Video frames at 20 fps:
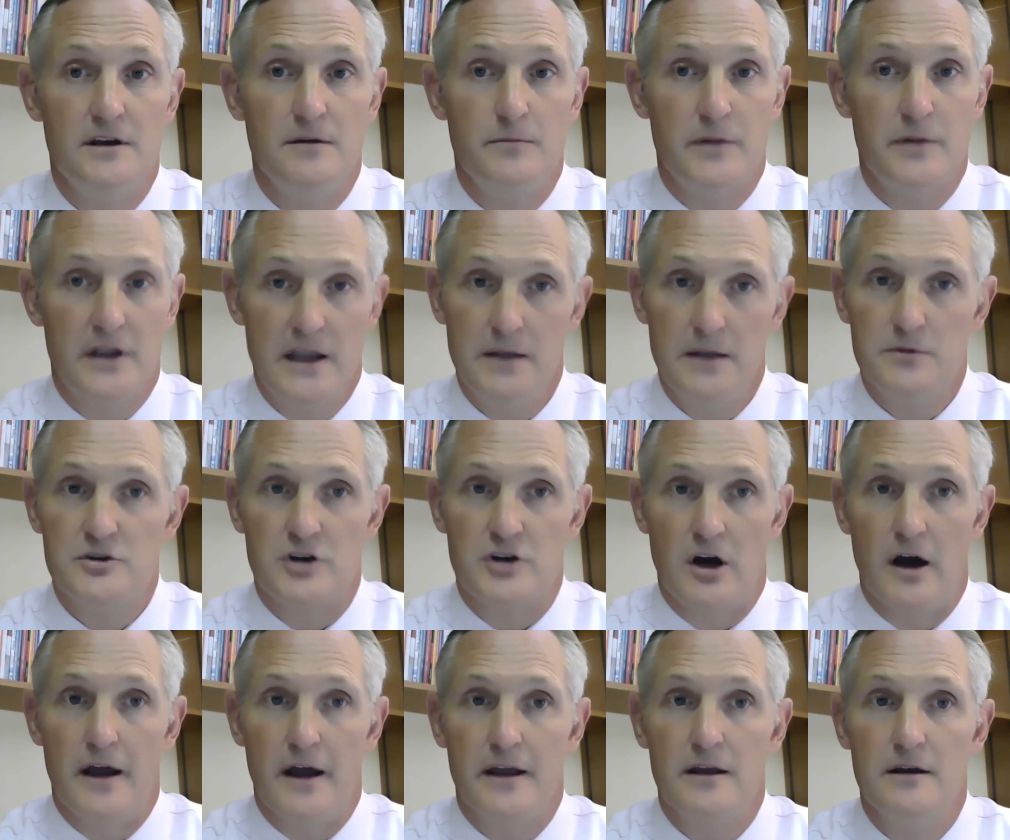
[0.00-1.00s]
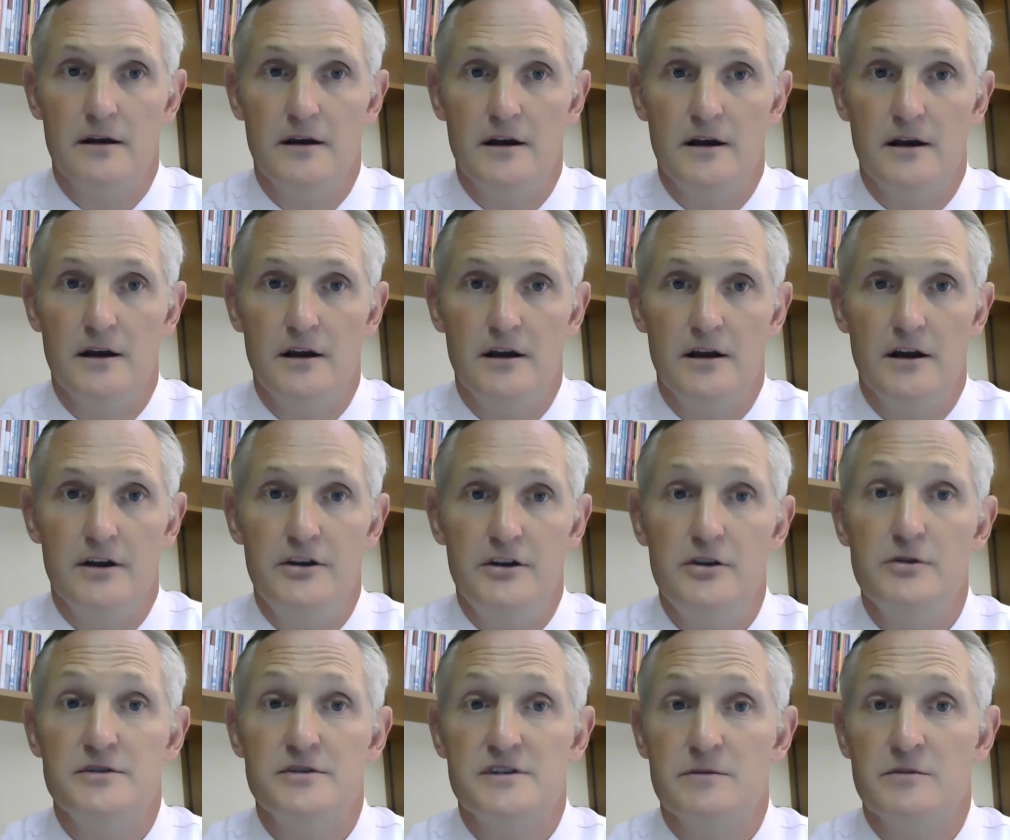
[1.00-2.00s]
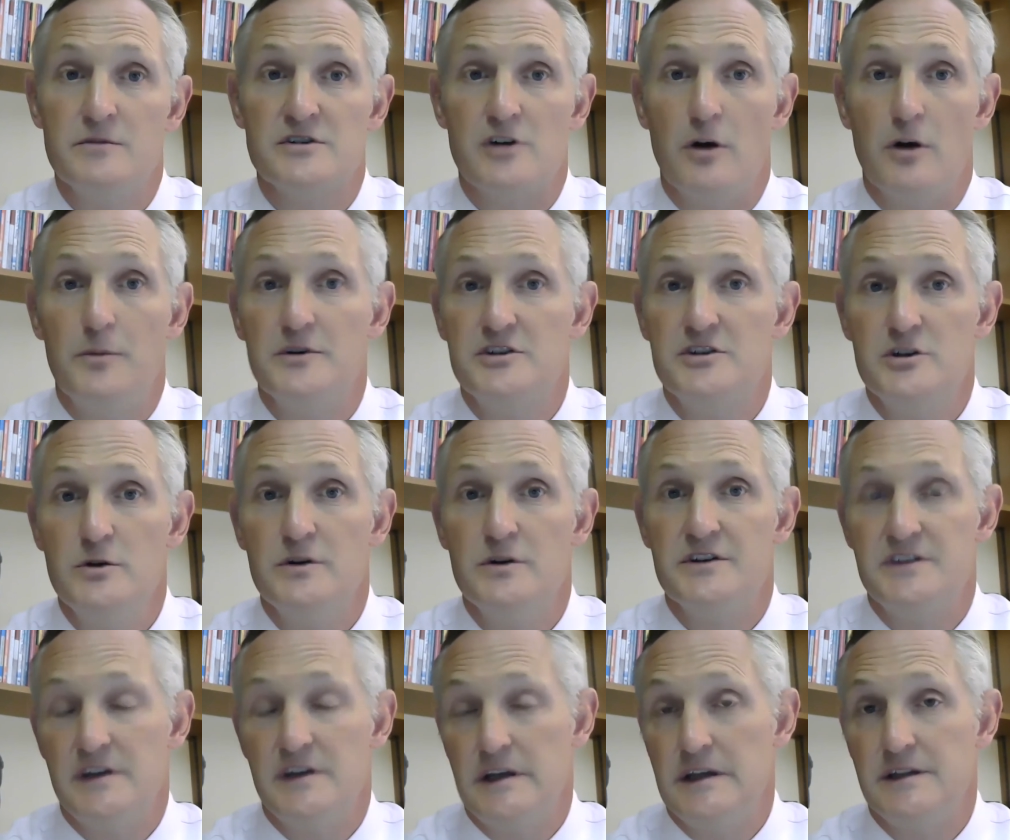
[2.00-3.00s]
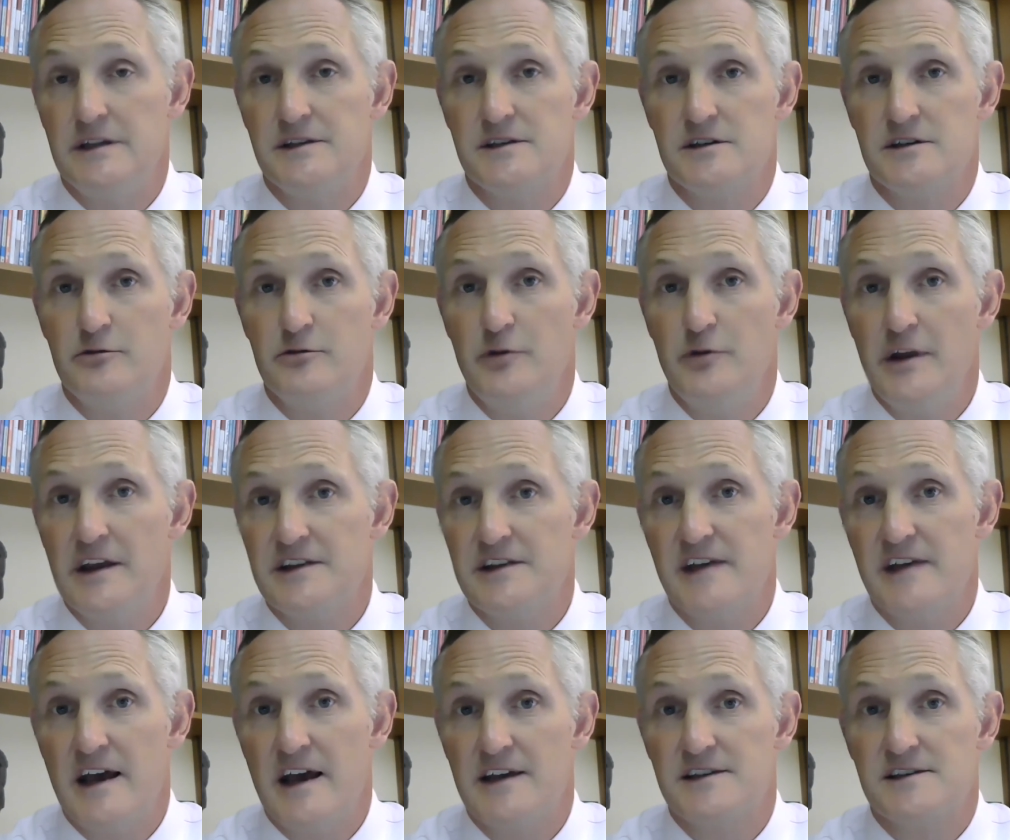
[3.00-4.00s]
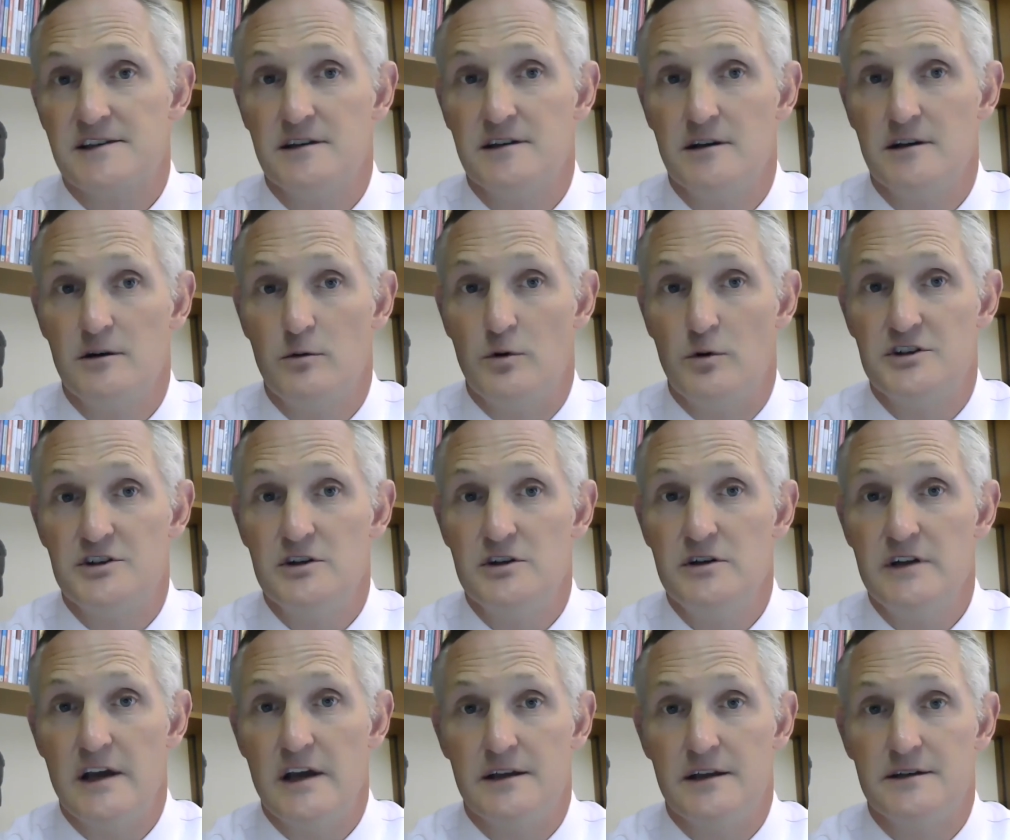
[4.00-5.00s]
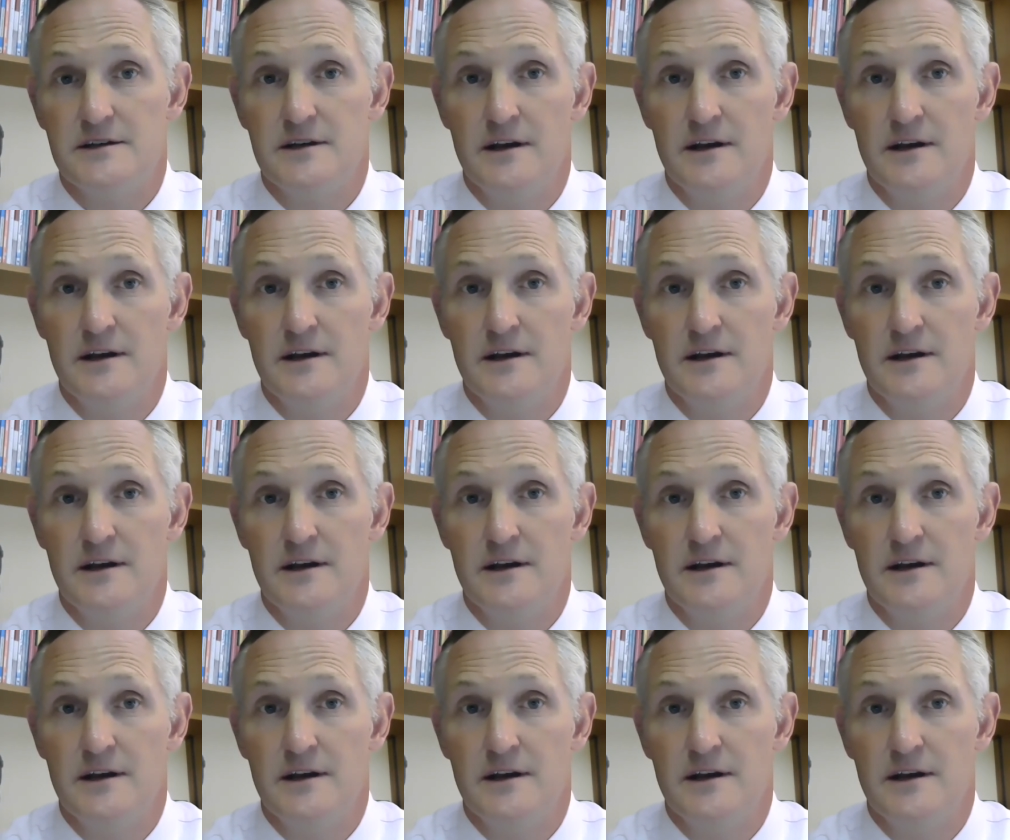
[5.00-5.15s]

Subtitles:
but keep trying and use them as opportunities to reassess what you did.